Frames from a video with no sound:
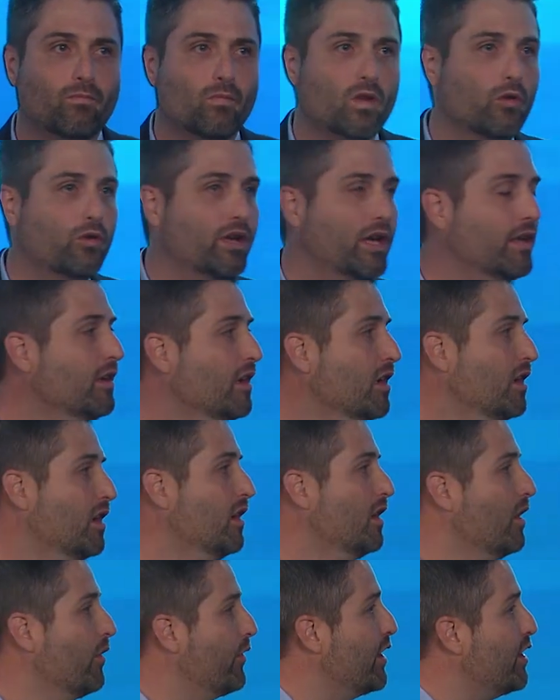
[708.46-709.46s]
Okay,
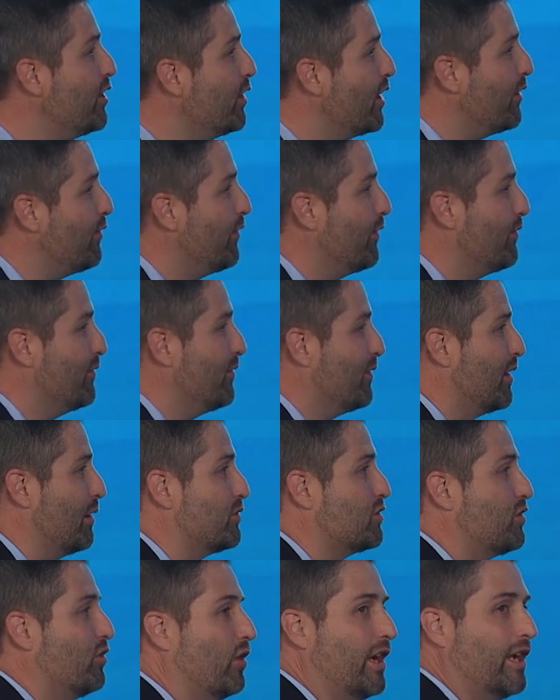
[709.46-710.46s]
thank you, Nathan. That
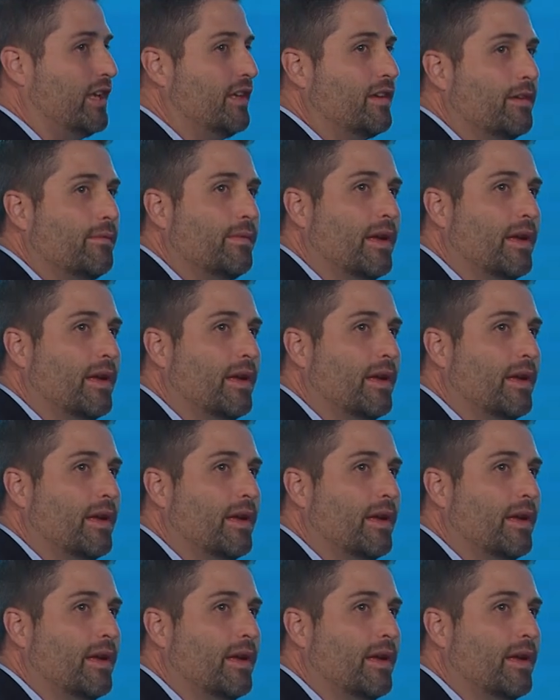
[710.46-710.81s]
was great.